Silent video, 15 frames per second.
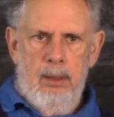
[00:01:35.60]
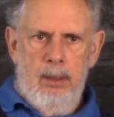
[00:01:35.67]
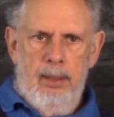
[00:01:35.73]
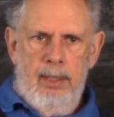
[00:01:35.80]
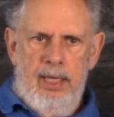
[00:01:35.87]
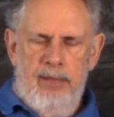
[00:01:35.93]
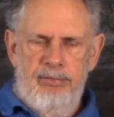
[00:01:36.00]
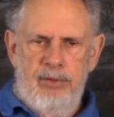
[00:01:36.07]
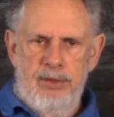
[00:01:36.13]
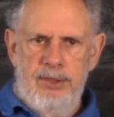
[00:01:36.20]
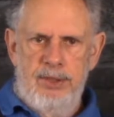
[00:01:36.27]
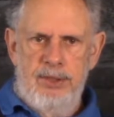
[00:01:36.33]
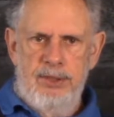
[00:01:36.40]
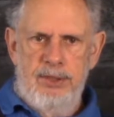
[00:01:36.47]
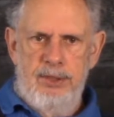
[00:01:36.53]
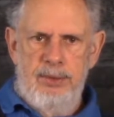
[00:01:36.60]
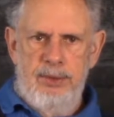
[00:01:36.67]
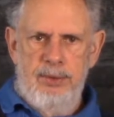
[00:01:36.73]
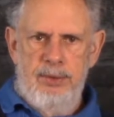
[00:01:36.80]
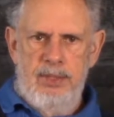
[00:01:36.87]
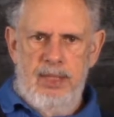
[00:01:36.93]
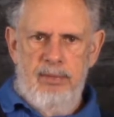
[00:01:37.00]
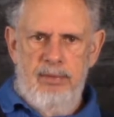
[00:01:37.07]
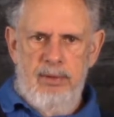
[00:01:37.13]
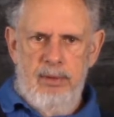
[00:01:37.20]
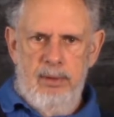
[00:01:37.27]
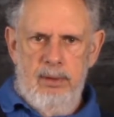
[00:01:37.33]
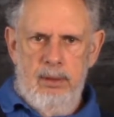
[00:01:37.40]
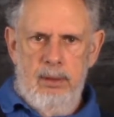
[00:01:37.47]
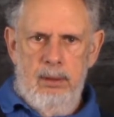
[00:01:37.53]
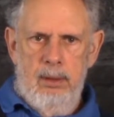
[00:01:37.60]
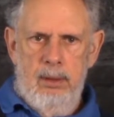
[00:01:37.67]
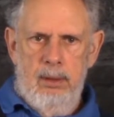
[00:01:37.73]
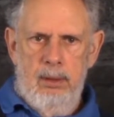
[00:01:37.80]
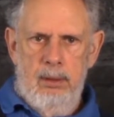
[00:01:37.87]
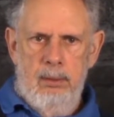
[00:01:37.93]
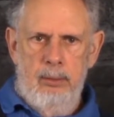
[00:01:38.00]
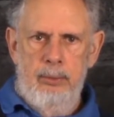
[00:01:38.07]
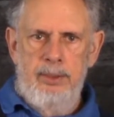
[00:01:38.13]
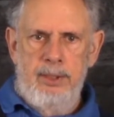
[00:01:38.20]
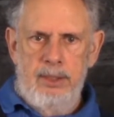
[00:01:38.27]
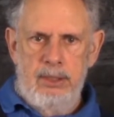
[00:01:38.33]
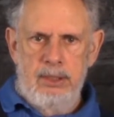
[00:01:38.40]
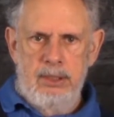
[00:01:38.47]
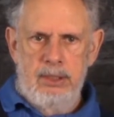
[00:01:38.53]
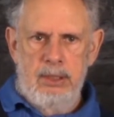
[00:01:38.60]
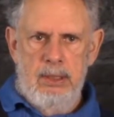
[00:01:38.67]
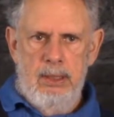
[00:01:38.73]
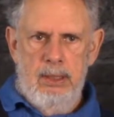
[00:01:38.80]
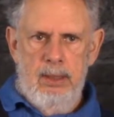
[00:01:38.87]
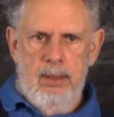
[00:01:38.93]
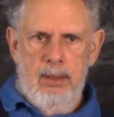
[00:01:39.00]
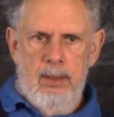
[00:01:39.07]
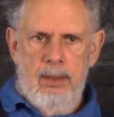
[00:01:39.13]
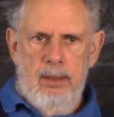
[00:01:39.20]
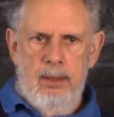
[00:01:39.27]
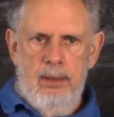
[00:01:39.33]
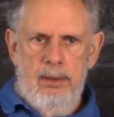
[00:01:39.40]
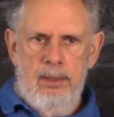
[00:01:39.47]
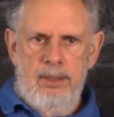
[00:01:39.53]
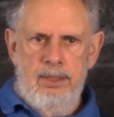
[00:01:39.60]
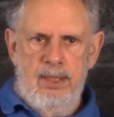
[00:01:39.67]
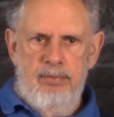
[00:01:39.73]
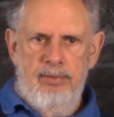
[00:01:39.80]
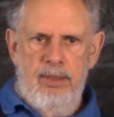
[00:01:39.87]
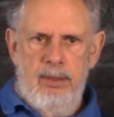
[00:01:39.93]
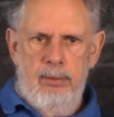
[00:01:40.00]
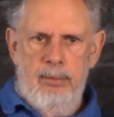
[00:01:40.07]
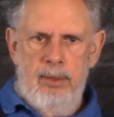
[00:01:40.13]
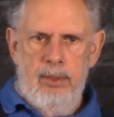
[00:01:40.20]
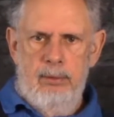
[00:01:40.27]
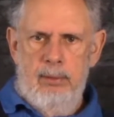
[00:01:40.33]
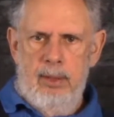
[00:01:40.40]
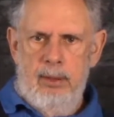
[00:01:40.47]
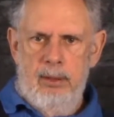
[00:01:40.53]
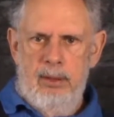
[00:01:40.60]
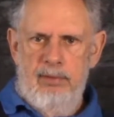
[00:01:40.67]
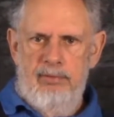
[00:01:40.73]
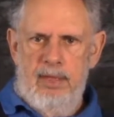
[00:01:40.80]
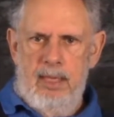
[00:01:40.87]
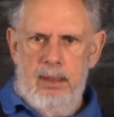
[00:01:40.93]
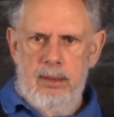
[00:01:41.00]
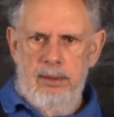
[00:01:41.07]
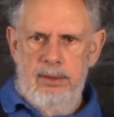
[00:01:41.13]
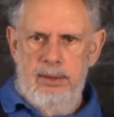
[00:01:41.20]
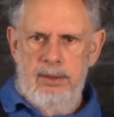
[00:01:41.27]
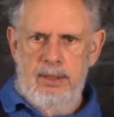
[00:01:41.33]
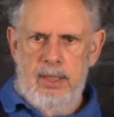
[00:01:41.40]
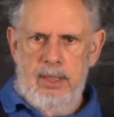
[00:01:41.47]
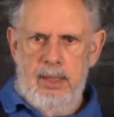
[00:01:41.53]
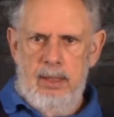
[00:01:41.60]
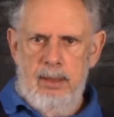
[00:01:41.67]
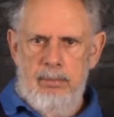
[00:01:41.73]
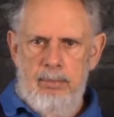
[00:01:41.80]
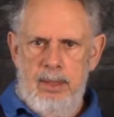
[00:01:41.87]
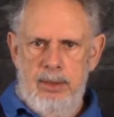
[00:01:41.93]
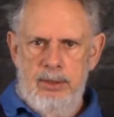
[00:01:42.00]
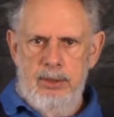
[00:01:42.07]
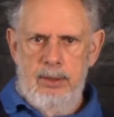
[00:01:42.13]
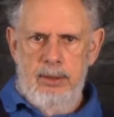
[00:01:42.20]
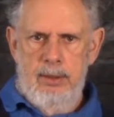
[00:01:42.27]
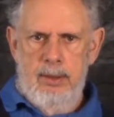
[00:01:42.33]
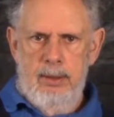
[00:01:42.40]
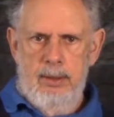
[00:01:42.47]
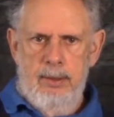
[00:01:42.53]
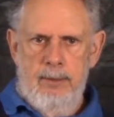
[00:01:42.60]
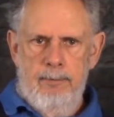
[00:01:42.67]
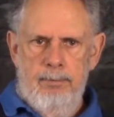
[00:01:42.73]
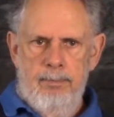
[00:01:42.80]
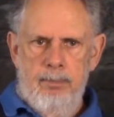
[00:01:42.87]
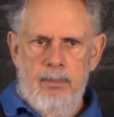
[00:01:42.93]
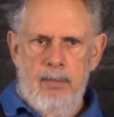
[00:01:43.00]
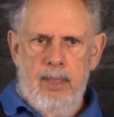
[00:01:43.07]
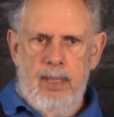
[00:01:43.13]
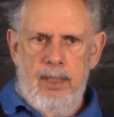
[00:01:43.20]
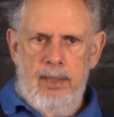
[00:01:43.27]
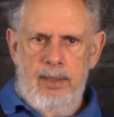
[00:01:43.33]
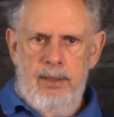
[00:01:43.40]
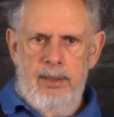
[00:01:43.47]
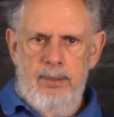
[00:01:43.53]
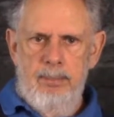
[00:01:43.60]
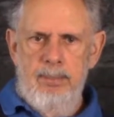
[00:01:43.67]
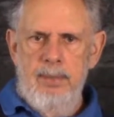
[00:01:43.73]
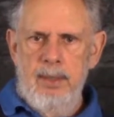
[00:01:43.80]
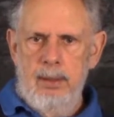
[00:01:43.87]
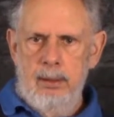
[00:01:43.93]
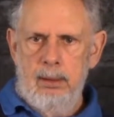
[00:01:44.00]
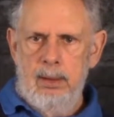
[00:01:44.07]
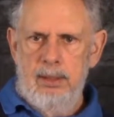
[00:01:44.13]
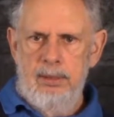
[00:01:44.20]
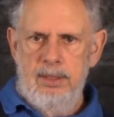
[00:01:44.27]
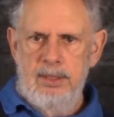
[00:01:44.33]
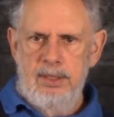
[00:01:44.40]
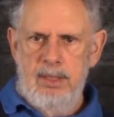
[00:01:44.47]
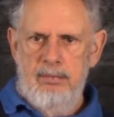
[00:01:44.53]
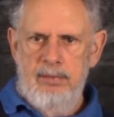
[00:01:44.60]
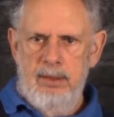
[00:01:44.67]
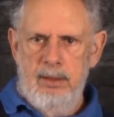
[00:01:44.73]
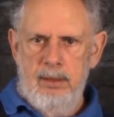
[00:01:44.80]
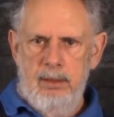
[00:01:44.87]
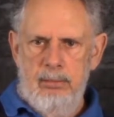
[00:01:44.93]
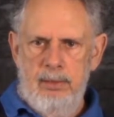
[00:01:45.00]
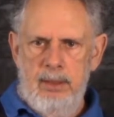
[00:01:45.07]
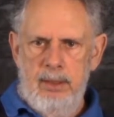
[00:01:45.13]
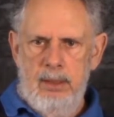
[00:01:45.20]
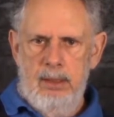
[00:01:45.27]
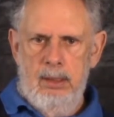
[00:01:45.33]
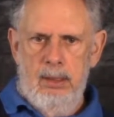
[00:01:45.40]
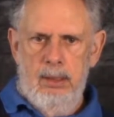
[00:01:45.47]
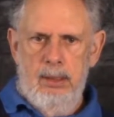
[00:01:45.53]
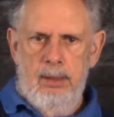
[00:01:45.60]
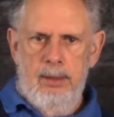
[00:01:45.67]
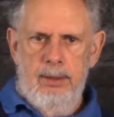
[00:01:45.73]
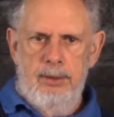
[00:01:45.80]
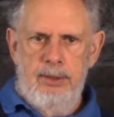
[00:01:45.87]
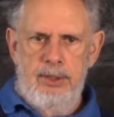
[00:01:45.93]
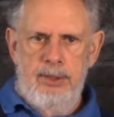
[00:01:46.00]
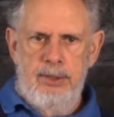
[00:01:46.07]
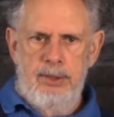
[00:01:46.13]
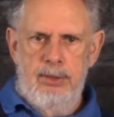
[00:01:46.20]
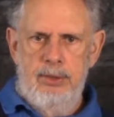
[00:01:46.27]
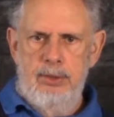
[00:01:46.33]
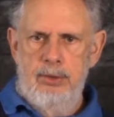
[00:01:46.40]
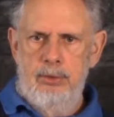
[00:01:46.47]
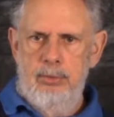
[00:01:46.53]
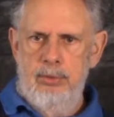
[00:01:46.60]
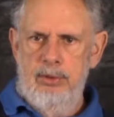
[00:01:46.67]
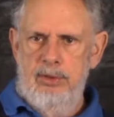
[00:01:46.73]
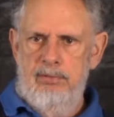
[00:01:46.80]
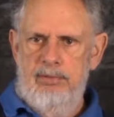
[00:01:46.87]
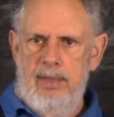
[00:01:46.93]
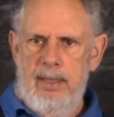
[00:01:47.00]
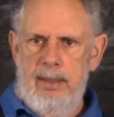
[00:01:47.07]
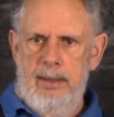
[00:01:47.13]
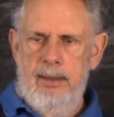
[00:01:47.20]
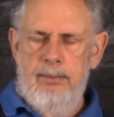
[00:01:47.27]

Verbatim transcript: After 62.7 weeks. The 70th week directly follows, just like I mentioned. And in the middle of the 70th week, Jesus is crucified.